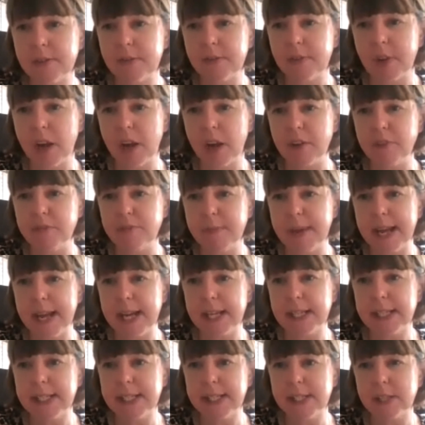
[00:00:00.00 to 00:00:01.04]
that I've
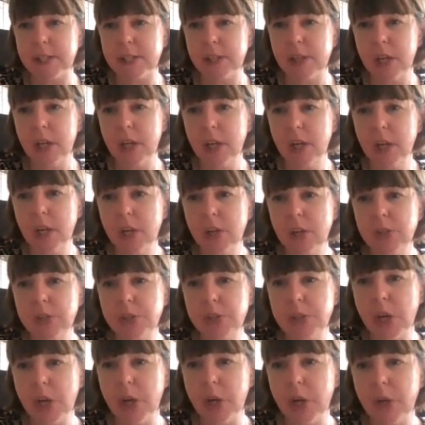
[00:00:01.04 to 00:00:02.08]
missed.
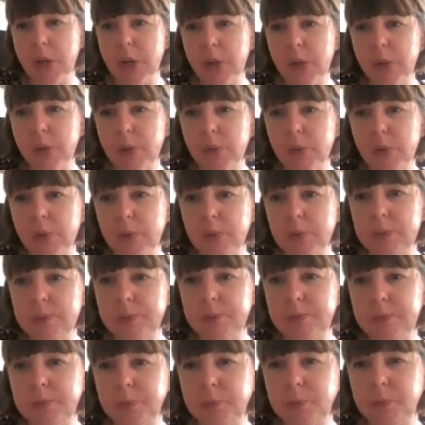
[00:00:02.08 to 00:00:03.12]
So
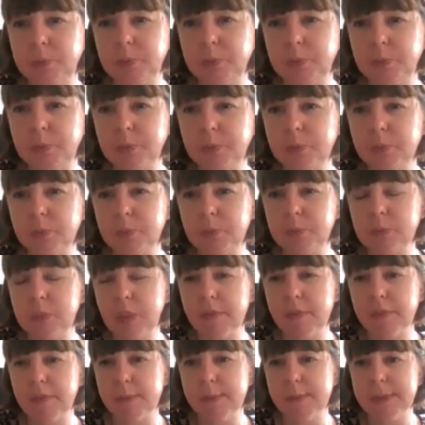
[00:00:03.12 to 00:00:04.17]

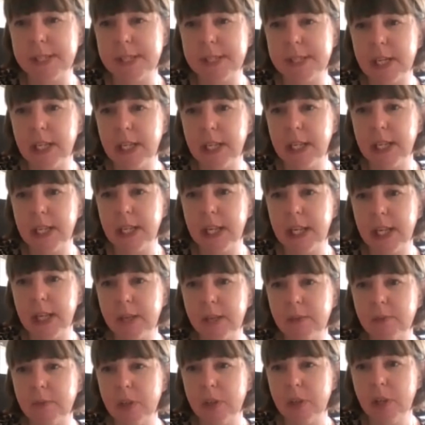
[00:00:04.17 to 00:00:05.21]
if I missed
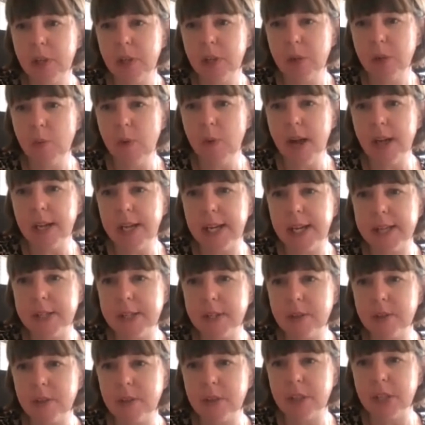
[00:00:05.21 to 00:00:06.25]
anything, the work
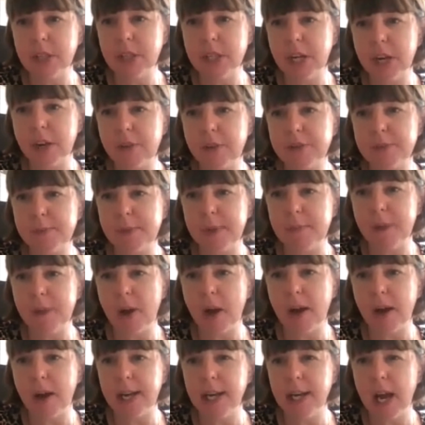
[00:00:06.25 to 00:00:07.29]
isn't good enough to be
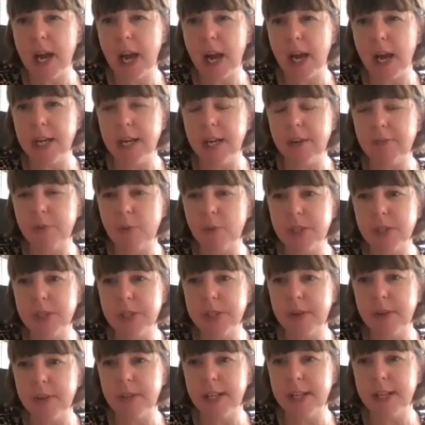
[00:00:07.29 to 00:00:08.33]
mine. I never want to
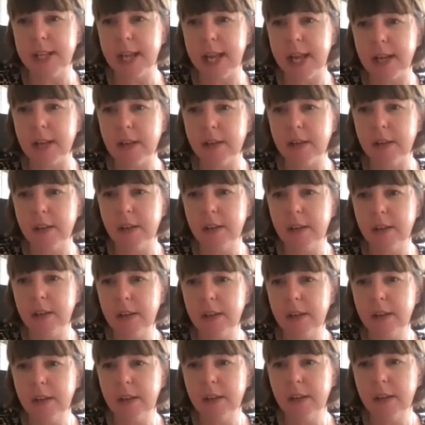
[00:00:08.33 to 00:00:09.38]
do anything.
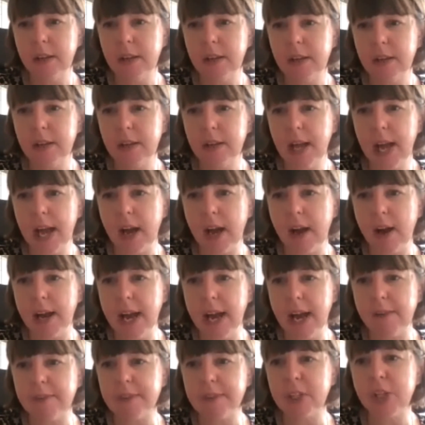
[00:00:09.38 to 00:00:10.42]
I
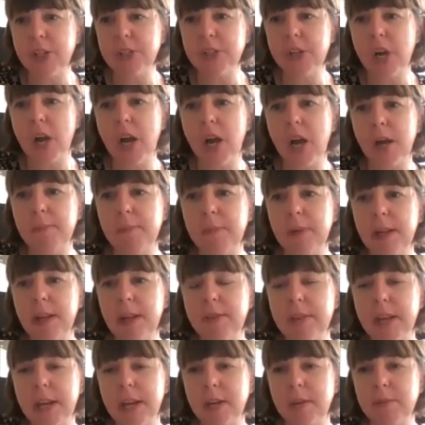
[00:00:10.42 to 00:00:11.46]
have a good time,
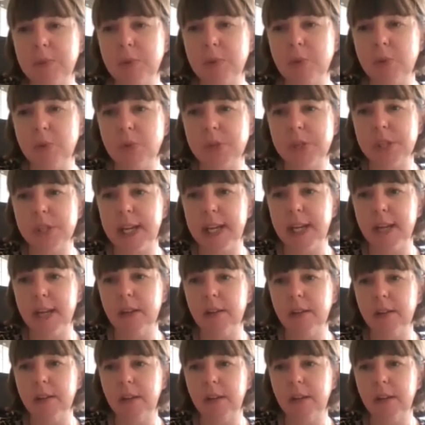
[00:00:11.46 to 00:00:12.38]
then I'm naughty.